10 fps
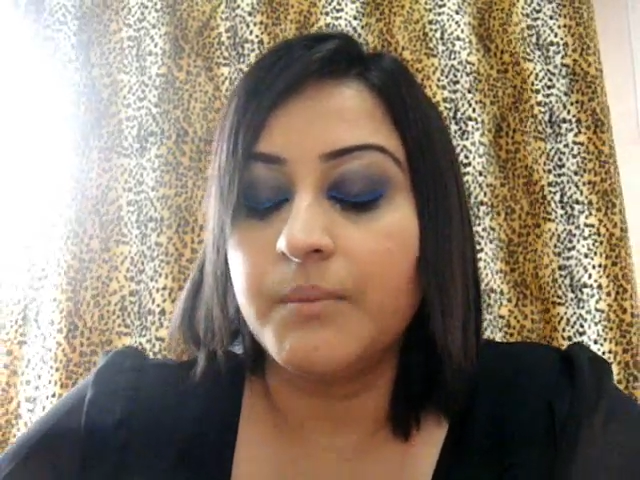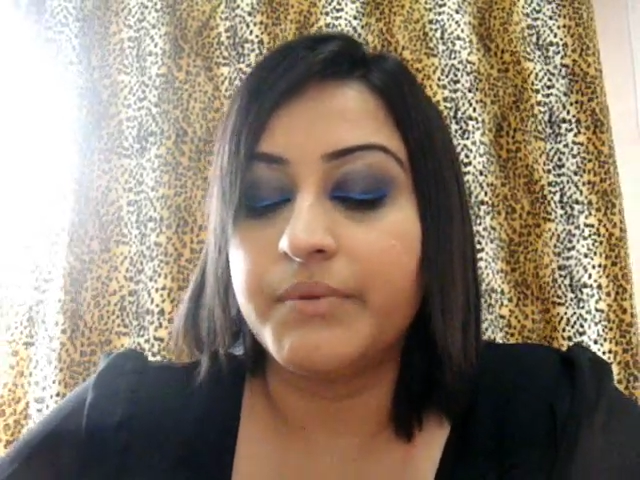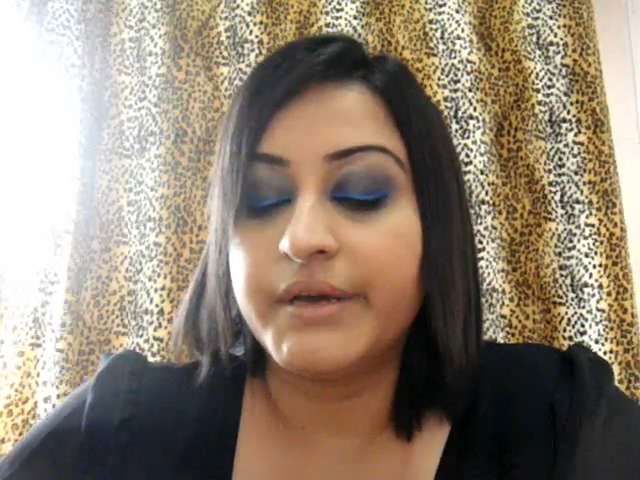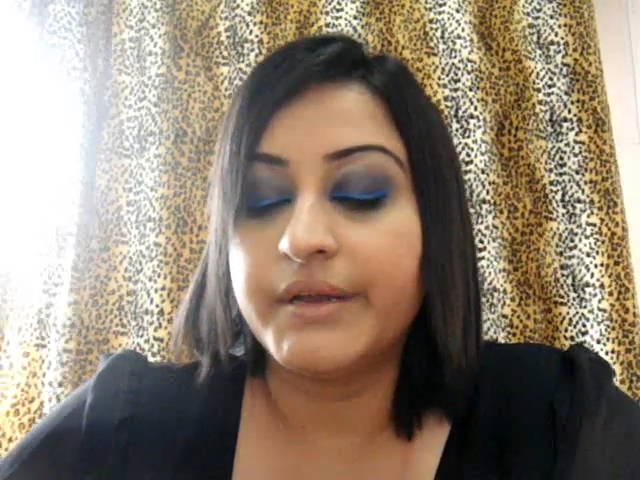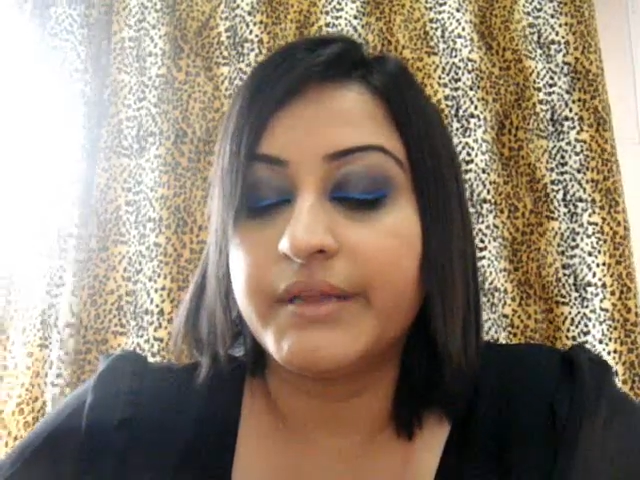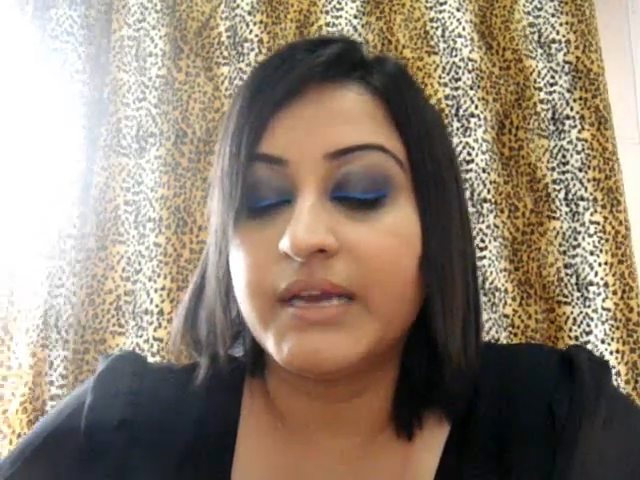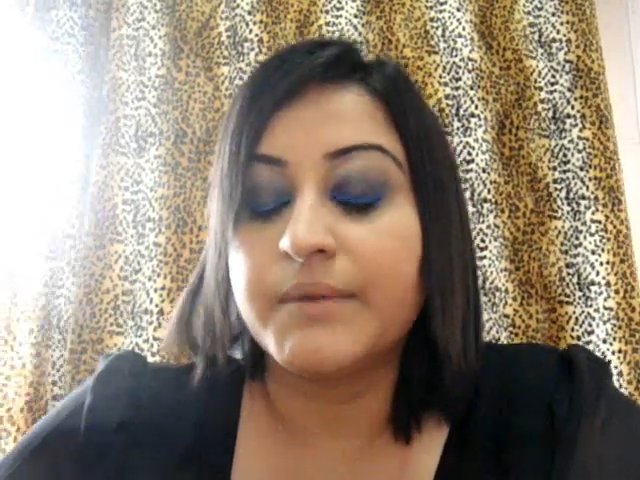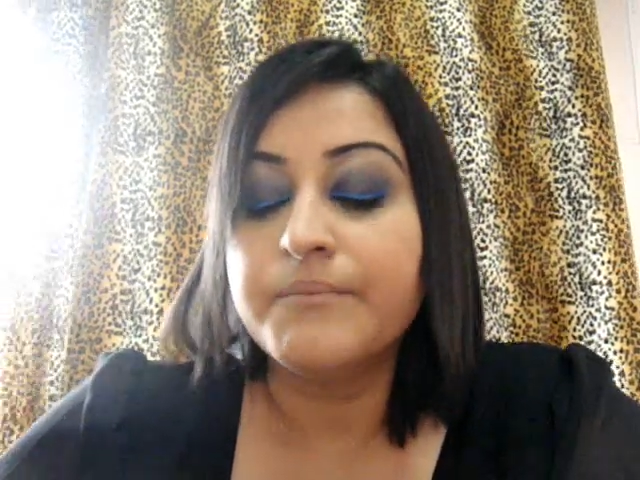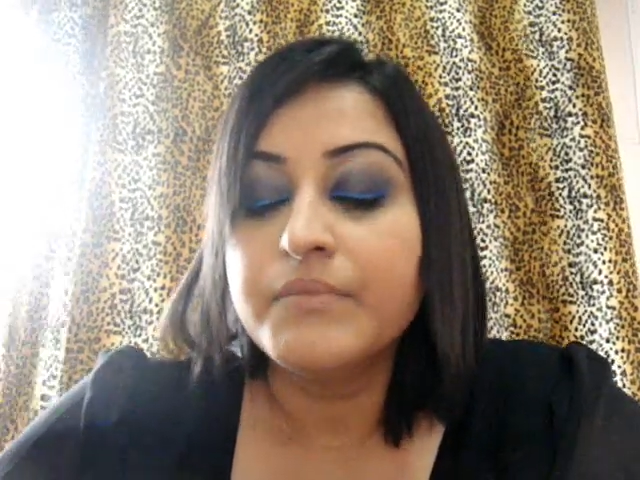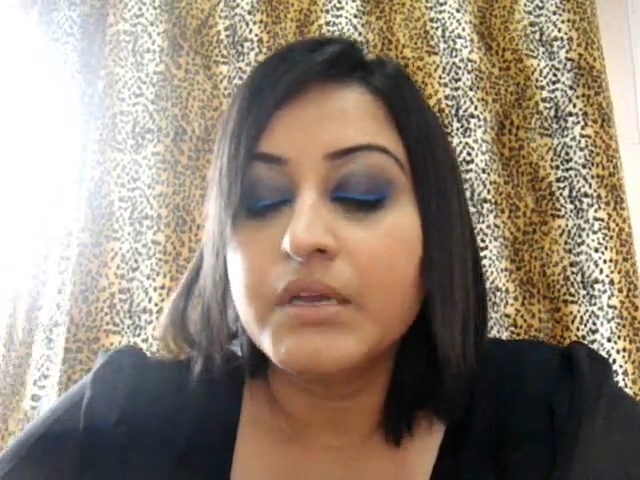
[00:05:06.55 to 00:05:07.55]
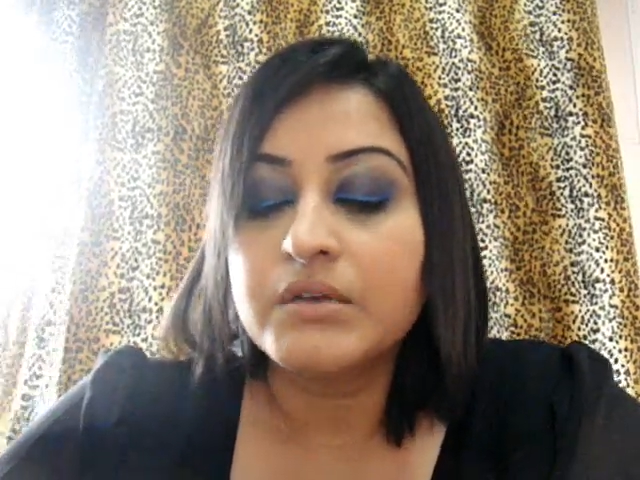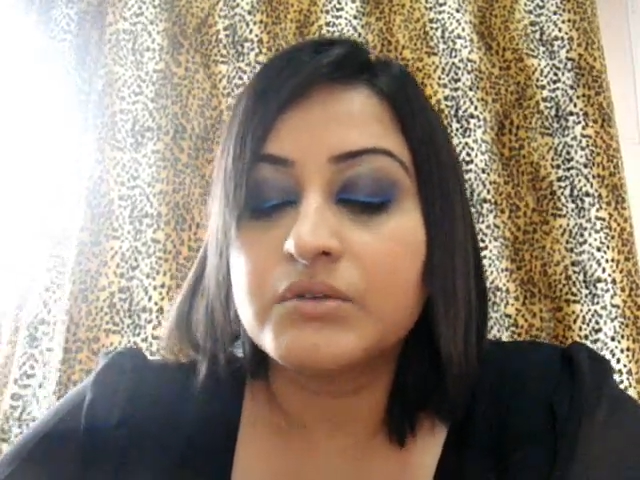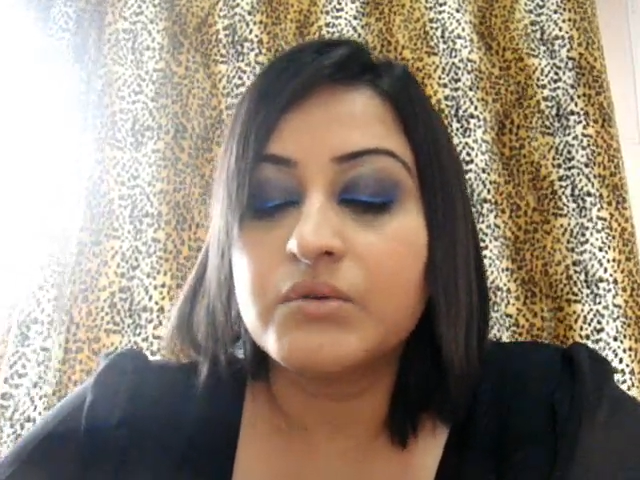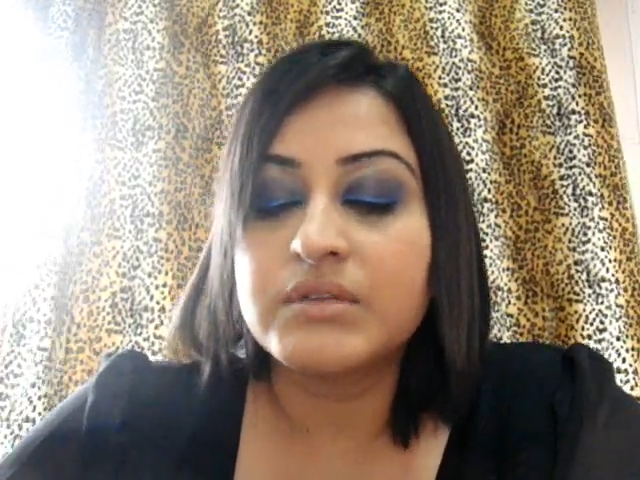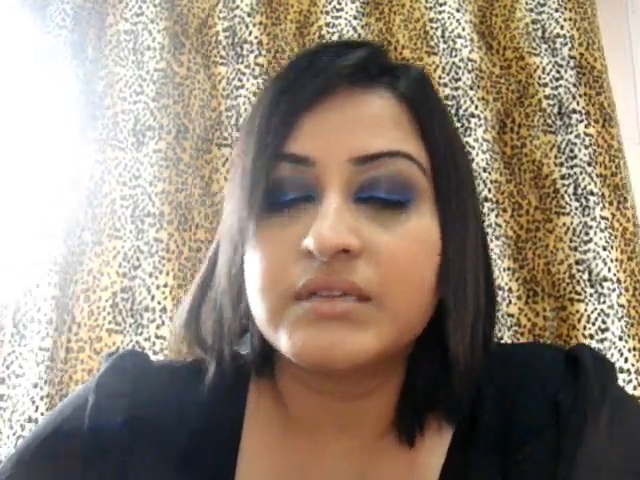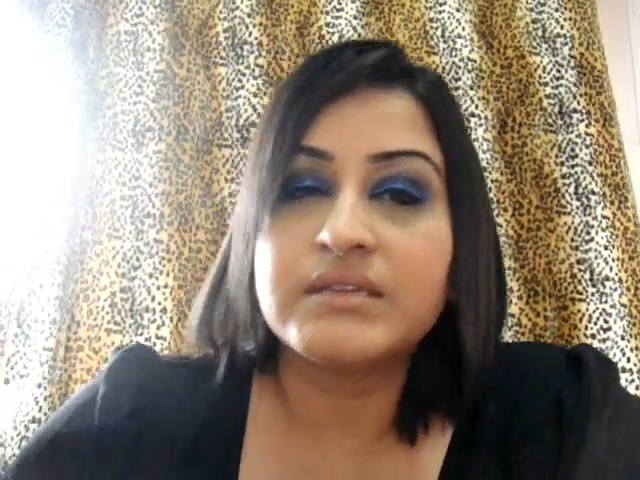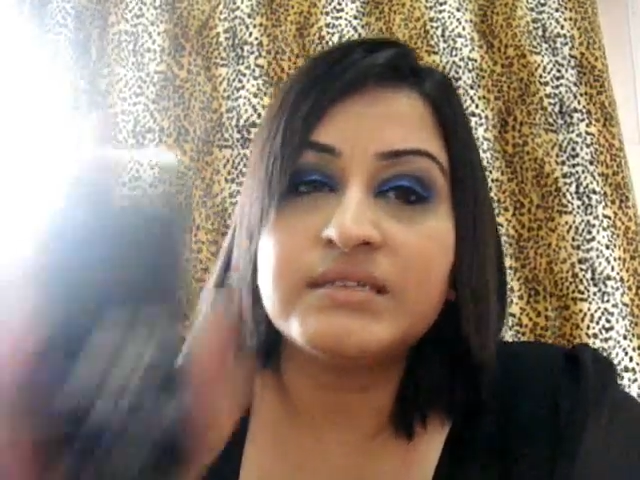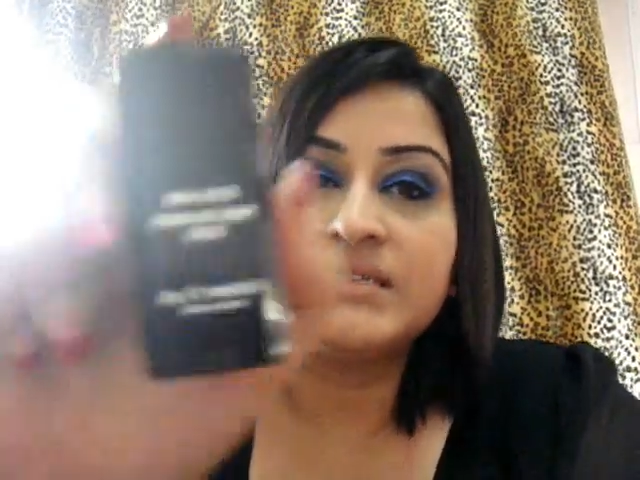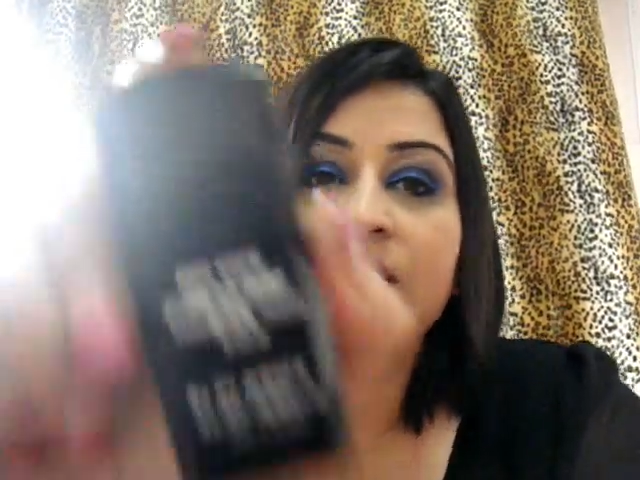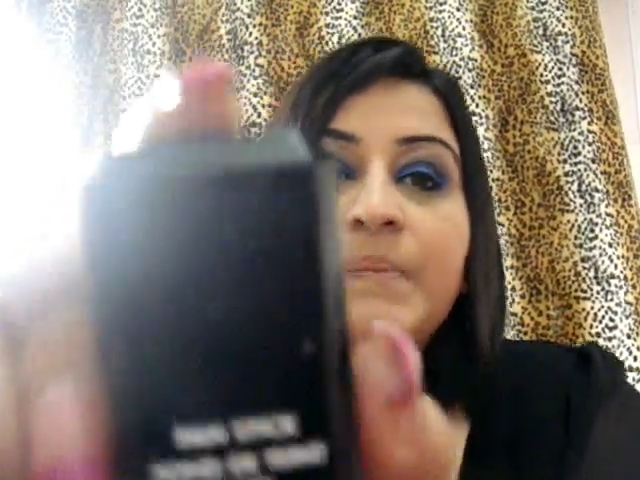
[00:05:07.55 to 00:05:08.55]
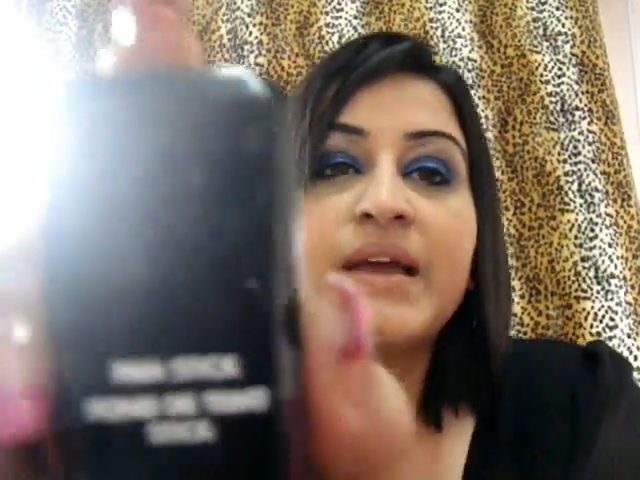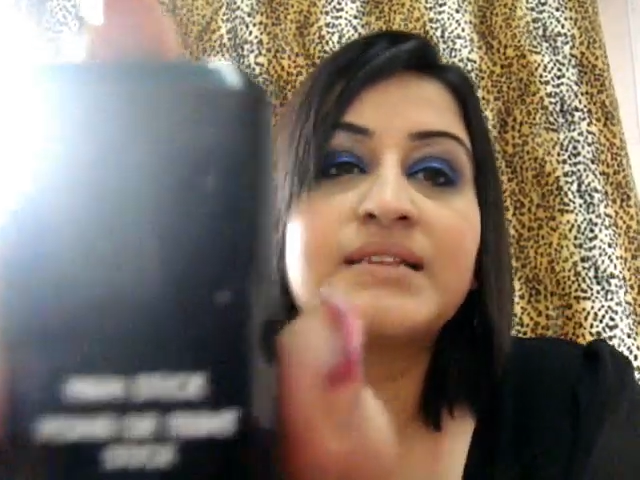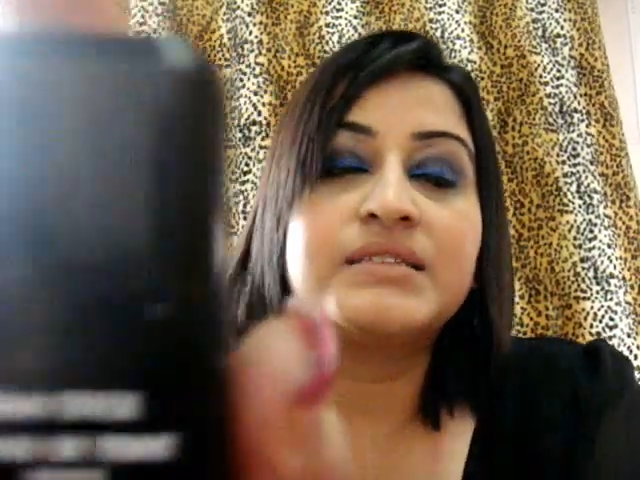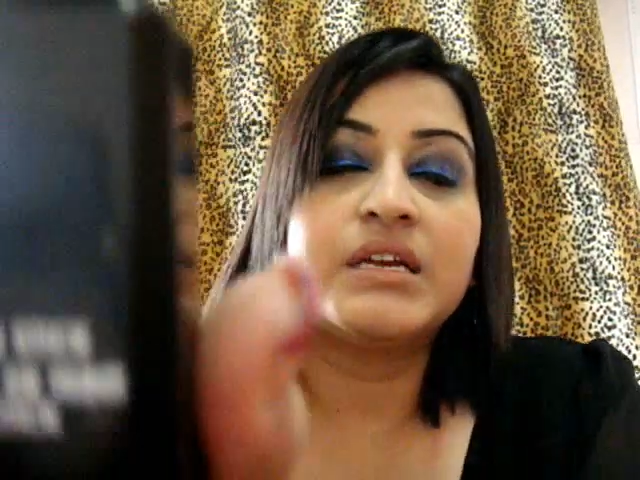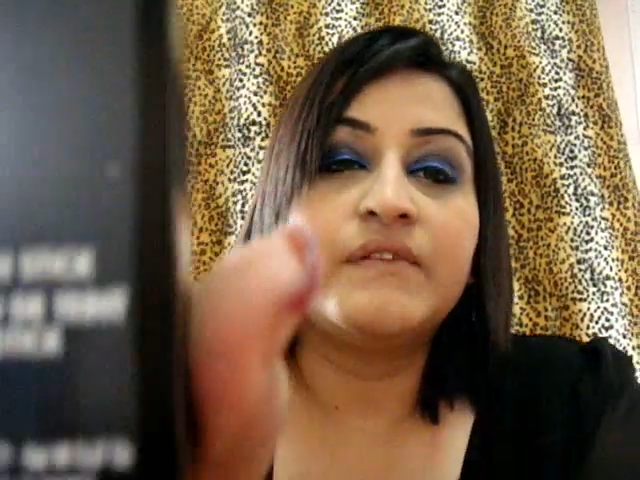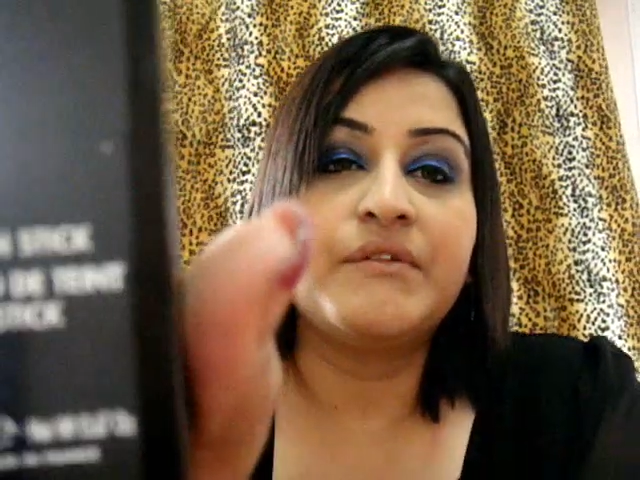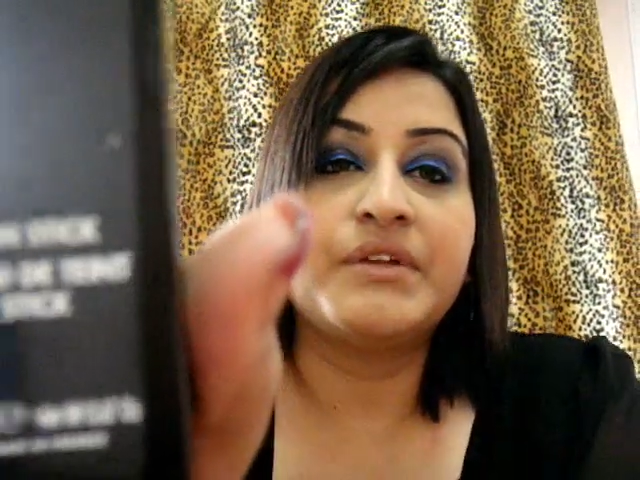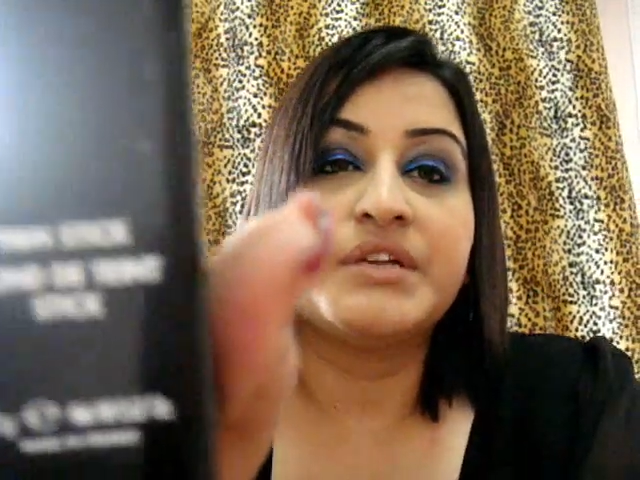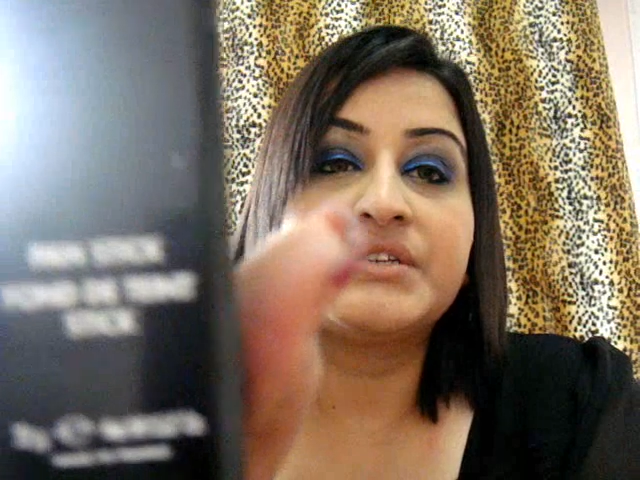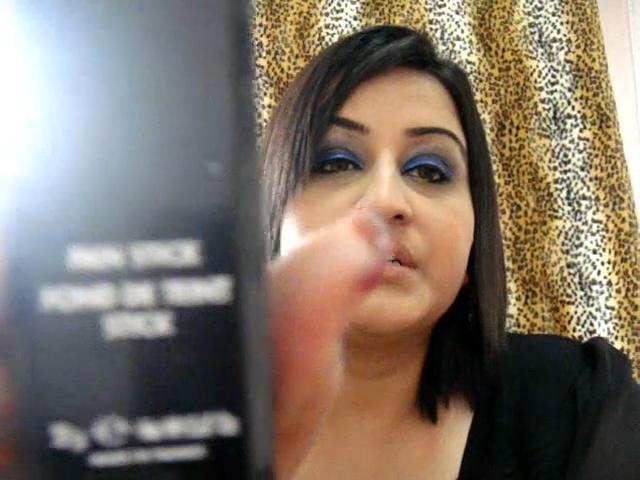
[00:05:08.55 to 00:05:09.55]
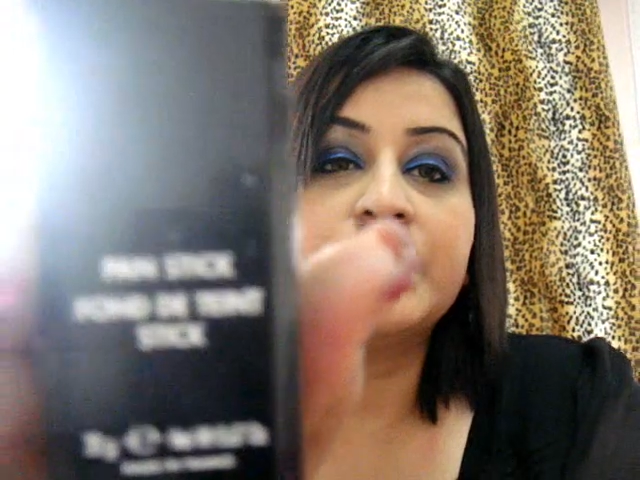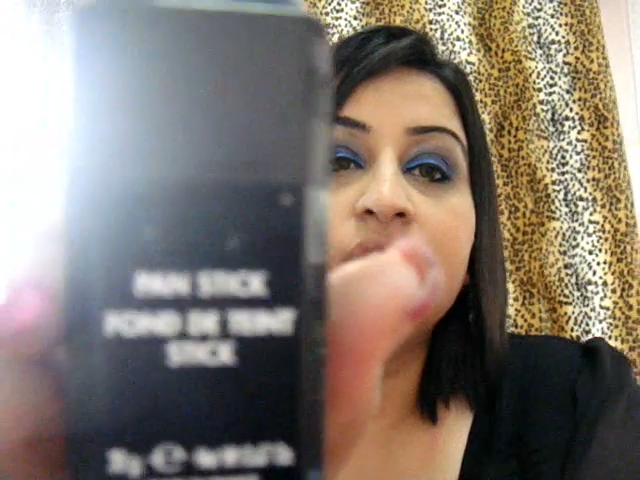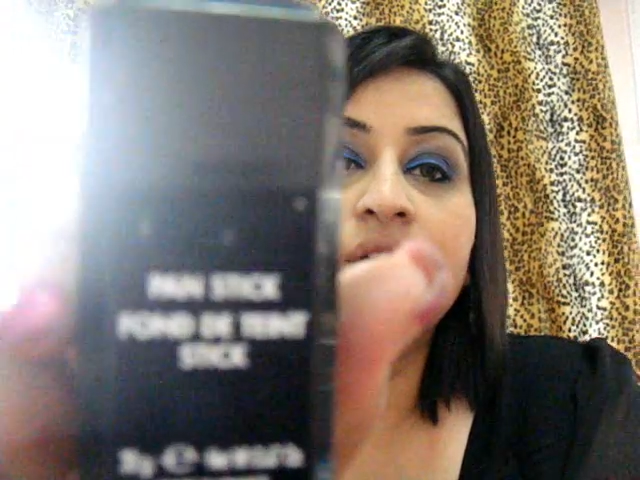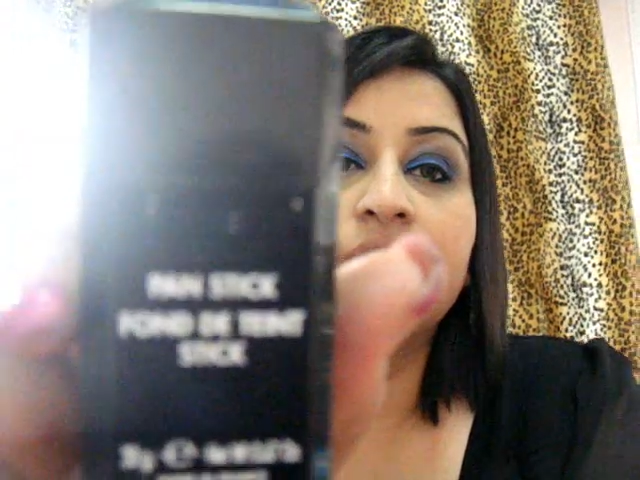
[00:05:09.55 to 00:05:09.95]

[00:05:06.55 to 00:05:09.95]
but yeah so this is the pan stick foundation